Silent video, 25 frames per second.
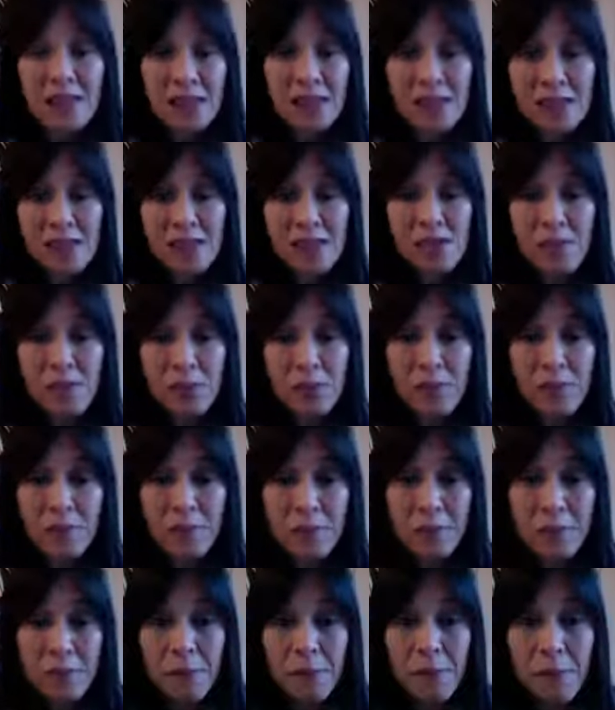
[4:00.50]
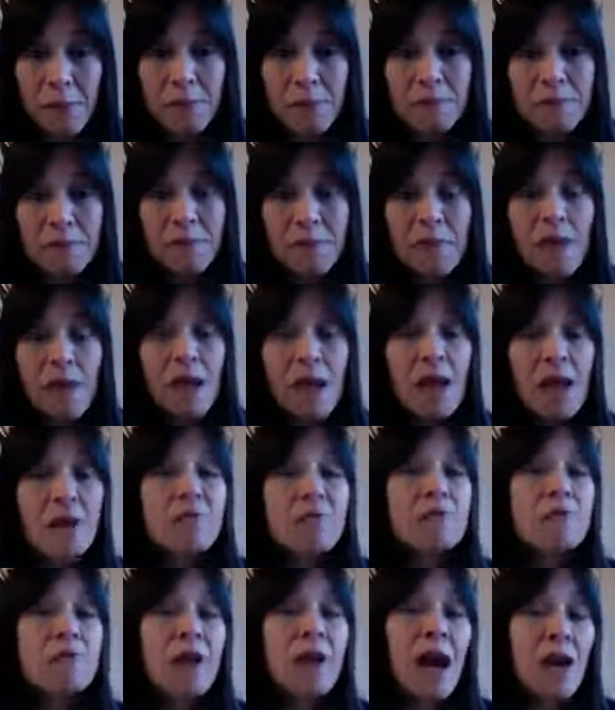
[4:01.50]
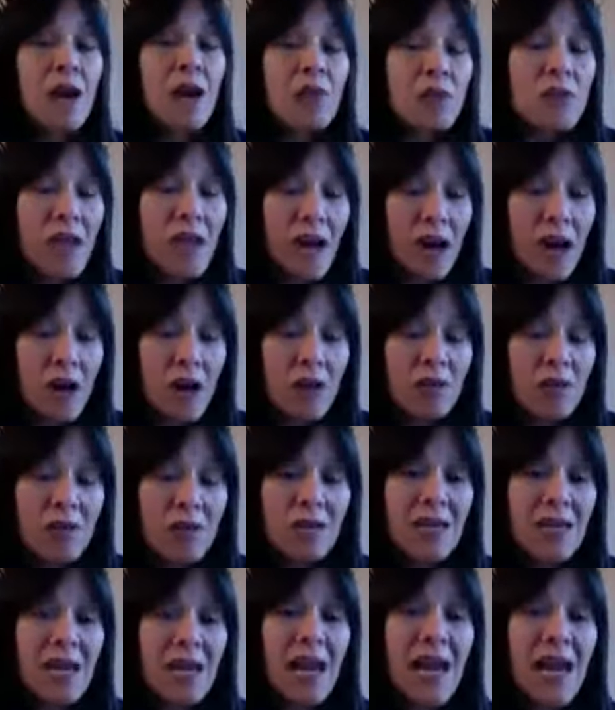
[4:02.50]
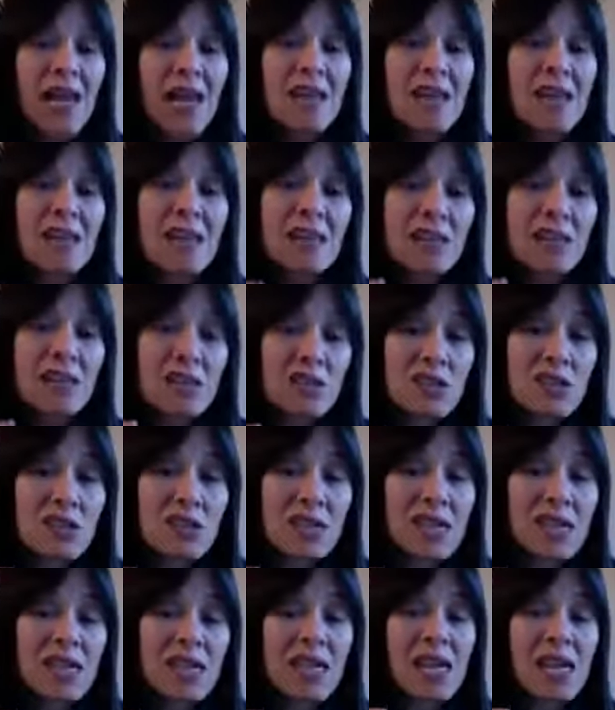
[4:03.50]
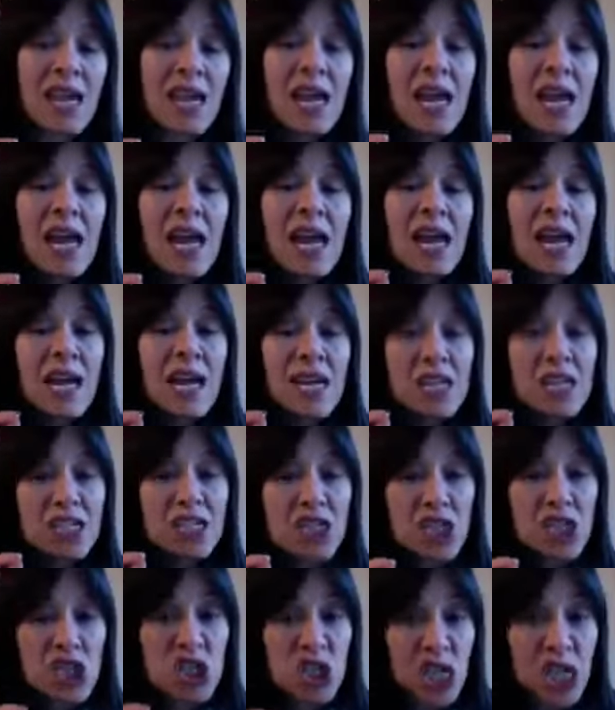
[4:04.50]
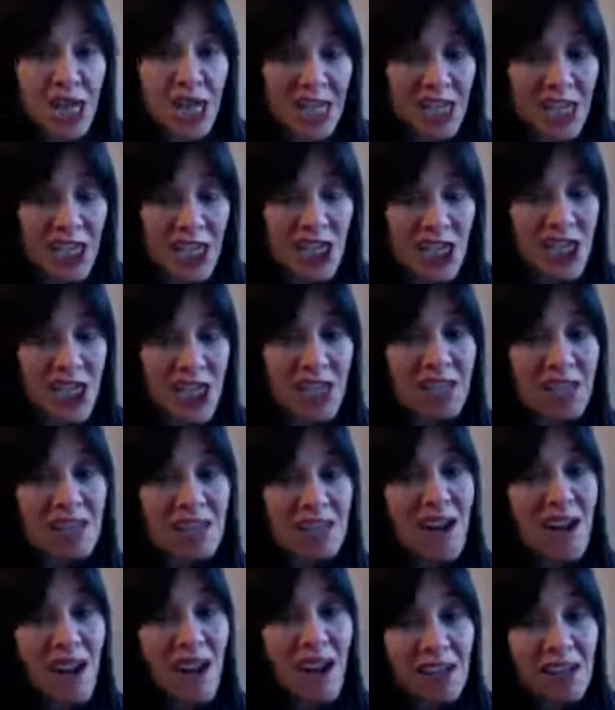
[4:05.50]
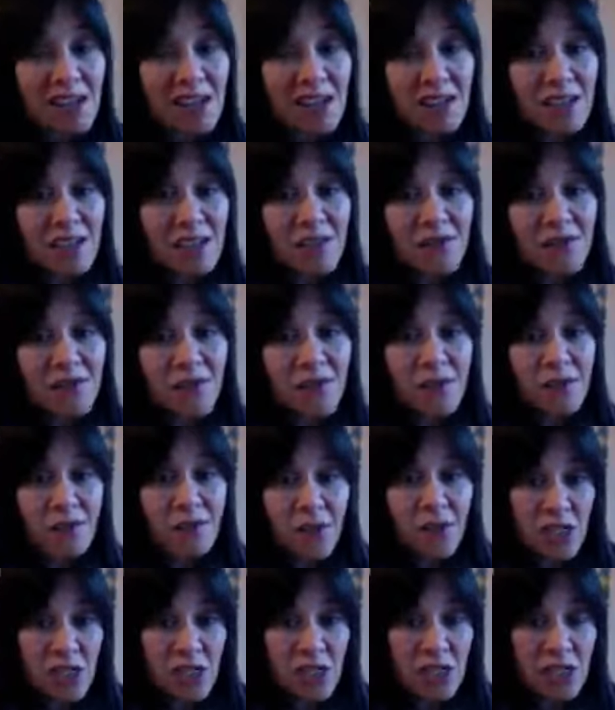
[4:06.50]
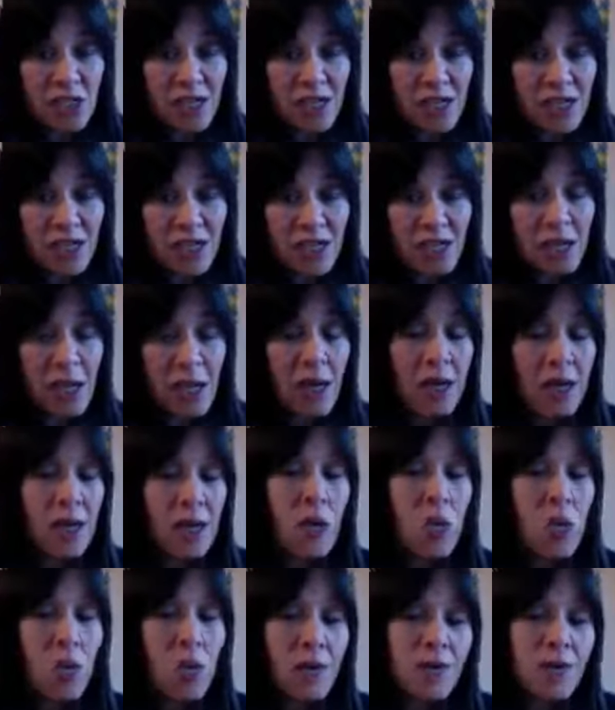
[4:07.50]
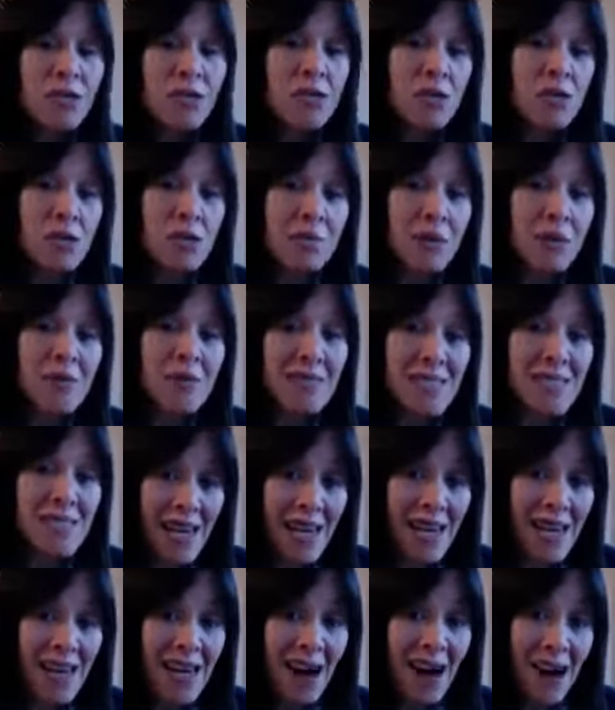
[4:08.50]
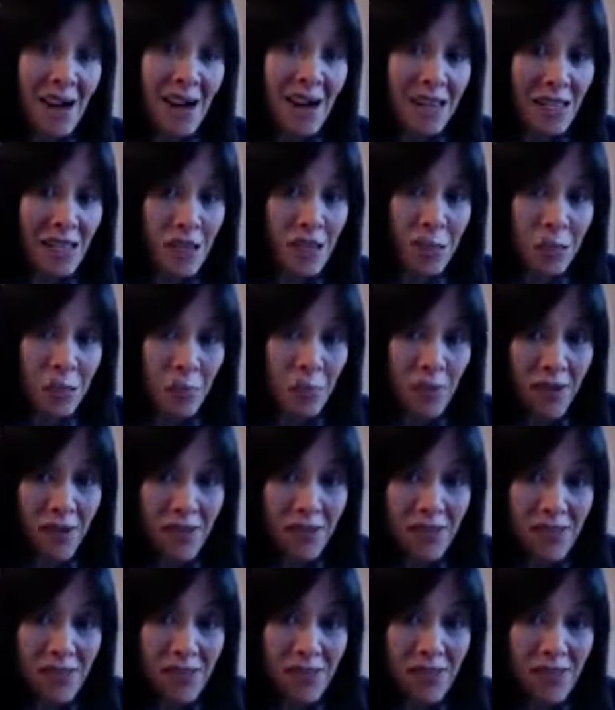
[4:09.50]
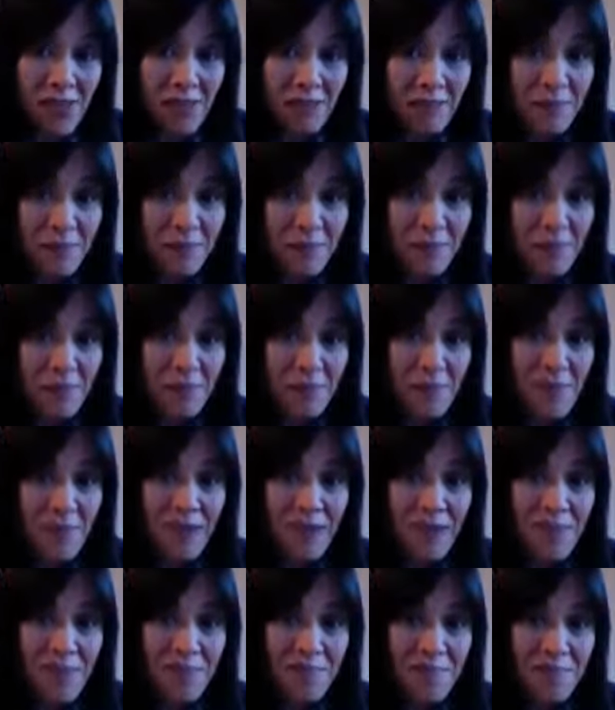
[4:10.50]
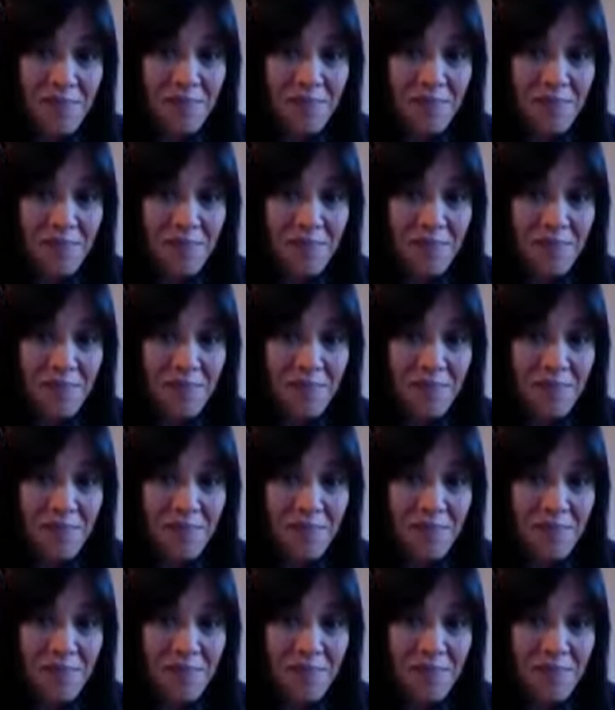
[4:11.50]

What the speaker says: this group of people and found out that they had literally a change in cognitive functioning equivalent to about 10 IQ points, okay?